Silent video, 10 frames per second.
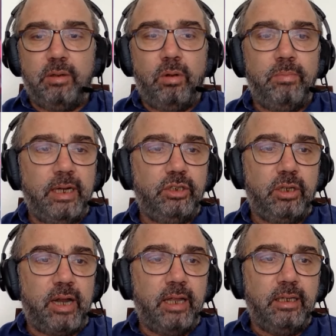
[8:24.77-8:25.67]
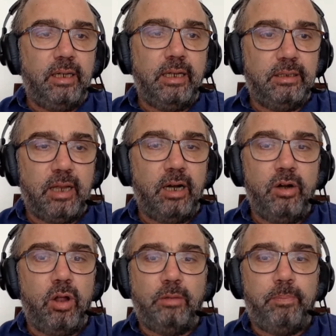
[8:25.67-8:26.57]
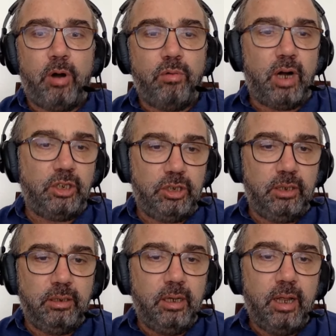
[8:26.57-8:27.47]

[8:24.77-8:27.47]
all major candidates are not pro-Russian.